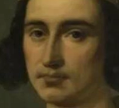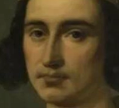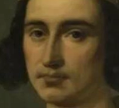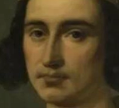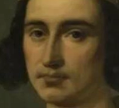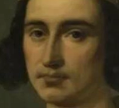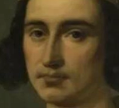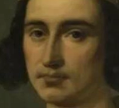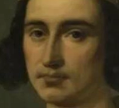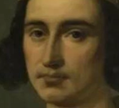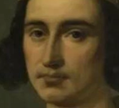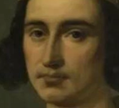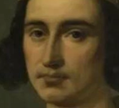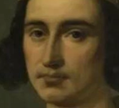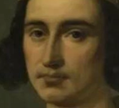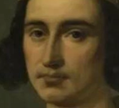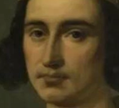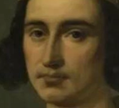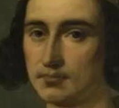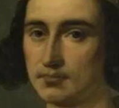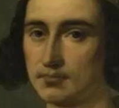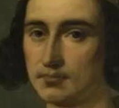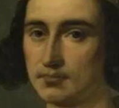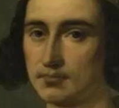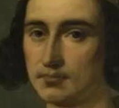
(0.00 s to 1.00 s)

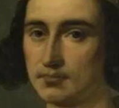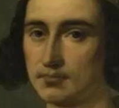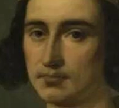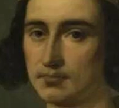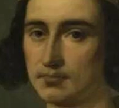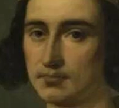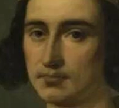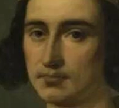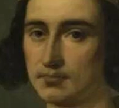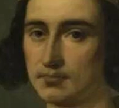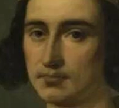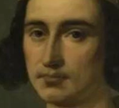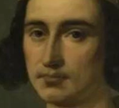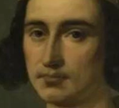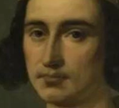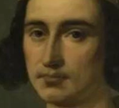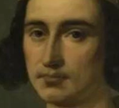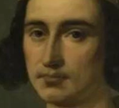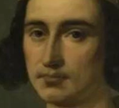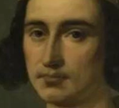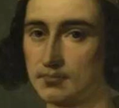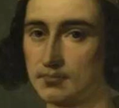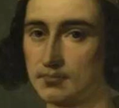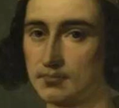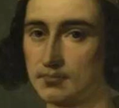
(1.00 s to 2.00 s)

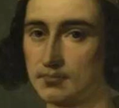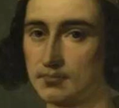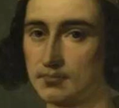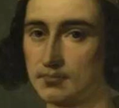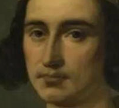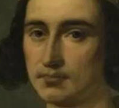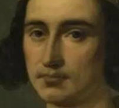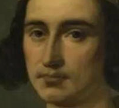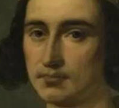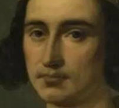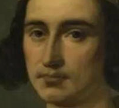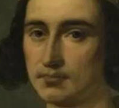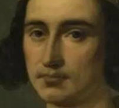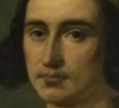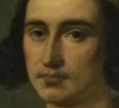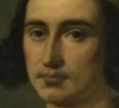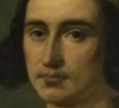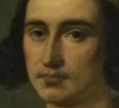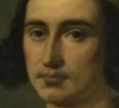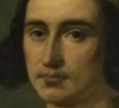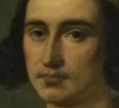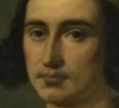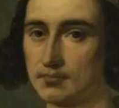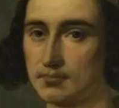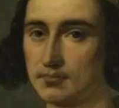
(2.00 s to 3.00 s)

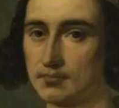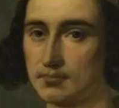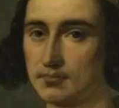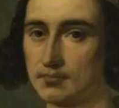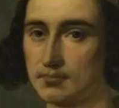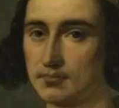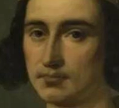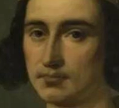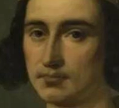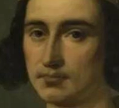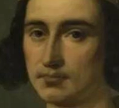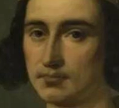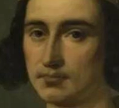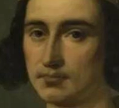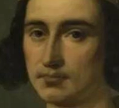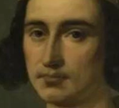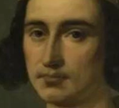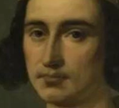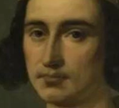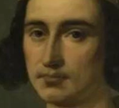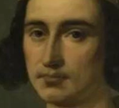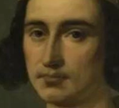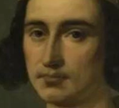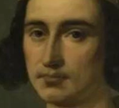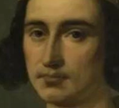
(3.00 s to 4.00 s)

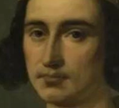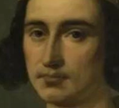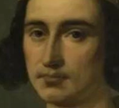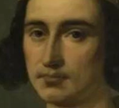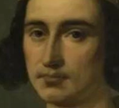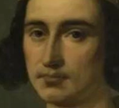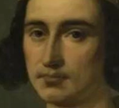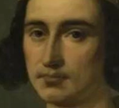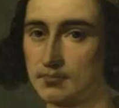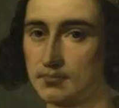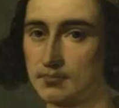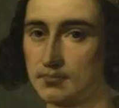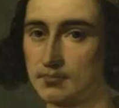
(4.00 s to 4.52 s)
This is a still picture; no speech is visible.